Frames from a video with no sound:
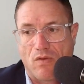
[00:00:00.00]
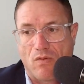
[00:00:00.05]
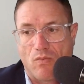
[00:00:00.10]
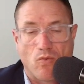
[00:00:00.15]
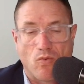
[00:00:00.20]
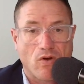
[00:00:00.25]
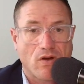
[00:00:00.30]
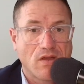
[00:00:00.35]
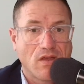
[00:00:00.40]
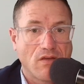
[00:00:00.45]

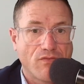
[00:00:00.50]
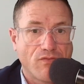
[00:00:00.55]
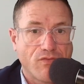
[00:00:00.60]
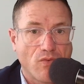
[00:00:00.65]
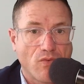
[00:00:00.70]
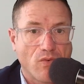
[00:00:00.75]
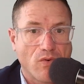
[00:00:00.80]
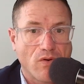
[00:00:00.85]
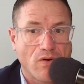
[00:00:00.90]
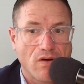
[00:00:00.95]
working
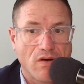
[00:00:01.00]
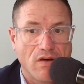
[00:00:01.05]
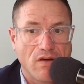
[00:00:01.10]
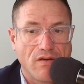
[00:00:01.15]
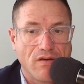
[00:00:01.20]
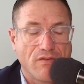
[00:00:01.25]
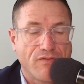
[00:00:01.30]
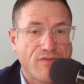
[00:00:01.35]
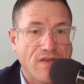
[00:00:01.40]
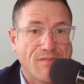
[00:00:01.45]
for
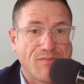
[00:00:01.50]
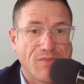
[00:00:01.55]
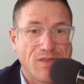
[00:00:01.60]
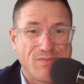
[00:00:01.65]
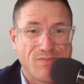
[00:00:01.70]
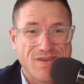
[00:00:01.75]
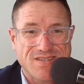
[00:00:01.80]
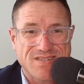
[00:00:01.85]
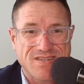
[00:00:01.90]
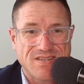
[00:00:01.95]
a family
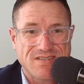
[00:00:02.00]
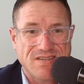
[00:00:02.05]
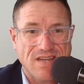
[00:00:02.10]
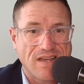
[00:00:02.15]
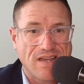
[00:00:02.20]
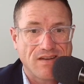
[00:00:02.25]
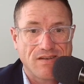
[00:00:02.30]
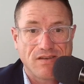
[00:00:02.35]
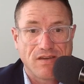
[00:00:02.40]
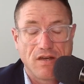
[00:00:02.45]
business
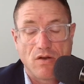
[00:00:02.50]
at,